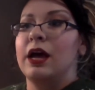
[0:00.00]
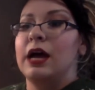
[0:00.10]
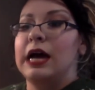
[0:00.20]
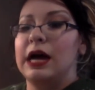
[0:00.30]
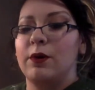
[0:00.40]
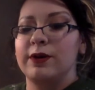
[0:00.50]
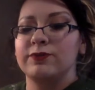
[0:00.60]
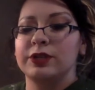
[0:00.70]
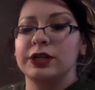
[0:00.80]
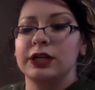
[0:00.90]

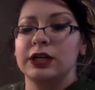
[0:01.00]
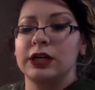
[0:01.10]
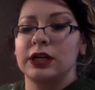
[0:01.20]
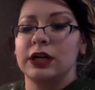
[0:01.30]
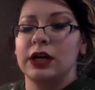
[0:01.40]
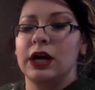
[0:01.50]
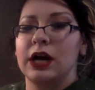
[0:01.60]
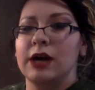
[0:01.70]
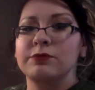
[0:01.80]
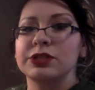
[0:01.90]
However,
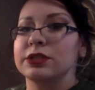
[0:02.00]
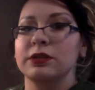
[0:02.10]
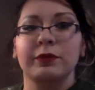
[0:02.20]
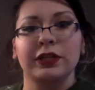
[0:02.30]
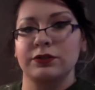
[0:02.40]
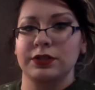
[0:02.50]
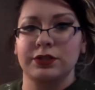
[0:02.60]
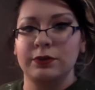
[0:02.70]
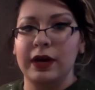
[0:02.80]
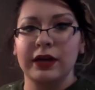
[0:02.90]
I'm just gonna be using
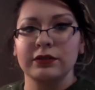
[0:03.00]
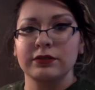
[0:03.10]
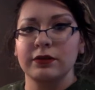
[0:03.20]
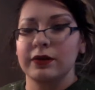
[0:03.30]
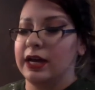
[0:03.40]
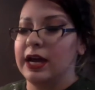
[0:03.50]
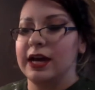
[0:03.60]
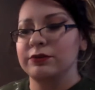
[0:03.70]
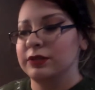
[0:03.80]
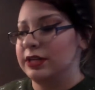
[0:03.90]
2 eggs, okay? I
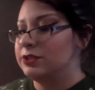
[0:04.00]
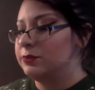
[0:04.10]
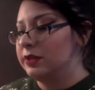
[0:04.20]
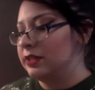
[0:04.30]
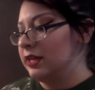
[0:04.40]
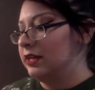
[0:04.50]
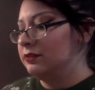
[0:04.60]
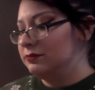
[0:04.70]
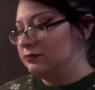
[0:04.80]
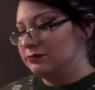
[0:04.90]
don't like doing that
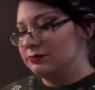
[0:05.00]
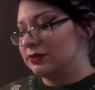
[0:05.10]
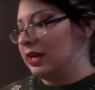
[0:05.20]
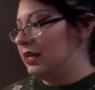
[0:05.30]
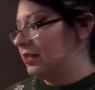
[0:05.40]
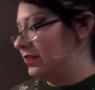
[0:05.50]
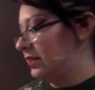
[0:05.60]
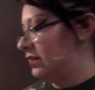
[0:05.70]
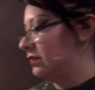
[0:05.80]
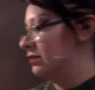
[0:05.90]
kind of
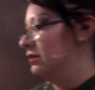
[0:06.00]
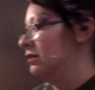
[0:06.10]
thing.